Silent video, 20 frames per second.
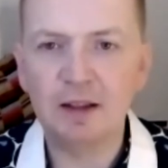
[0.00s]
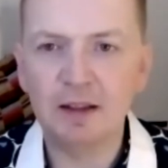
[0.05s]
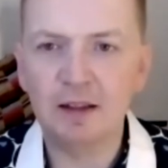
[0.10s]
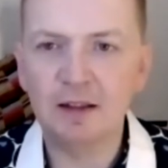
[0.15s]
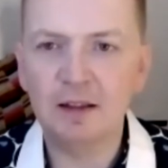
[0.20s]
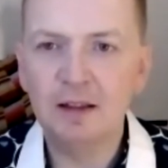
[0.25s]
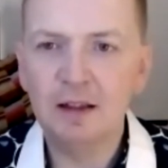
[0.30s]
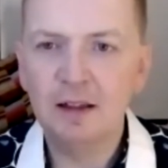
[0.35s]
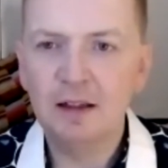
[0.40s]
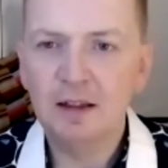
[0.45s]

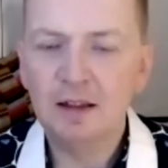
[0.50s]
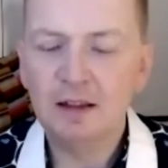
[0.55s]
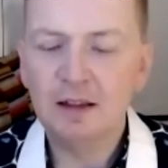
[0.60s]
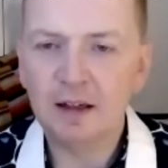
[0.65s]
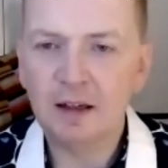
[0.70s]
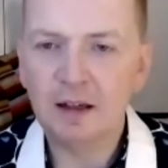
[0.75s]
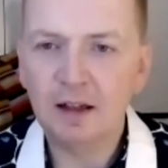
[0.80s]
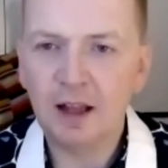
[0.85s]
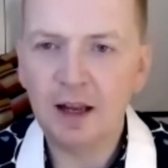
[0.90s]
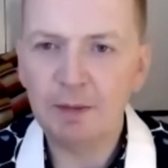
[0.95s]
the
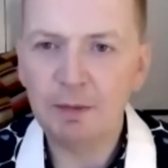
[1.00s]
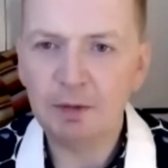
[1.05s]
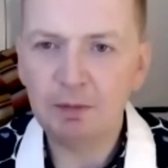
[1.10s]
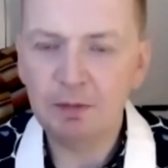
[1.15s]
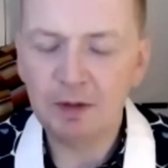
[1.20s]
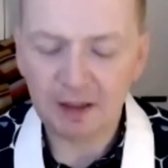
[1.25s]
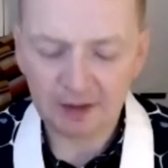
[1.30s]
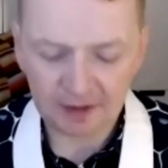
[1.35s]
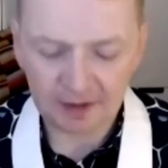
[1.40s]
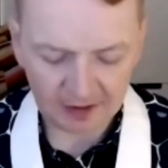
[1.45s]
climate
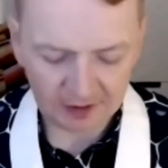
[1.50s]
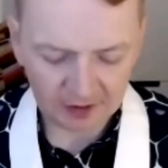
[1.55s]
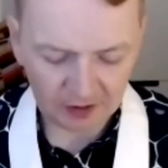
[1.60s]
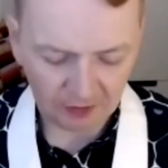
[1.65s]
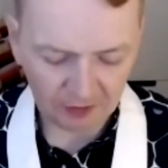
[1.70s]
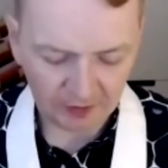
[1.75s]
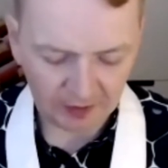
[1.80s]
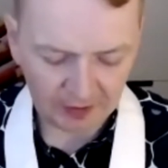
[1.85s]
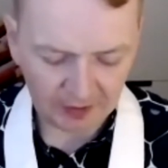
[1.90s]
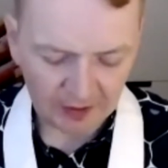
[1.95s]

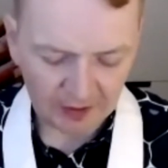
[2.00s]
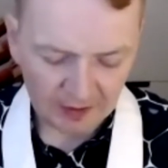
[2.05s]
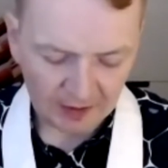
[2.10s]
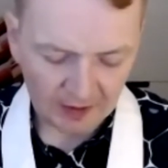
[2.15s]
catastrophe.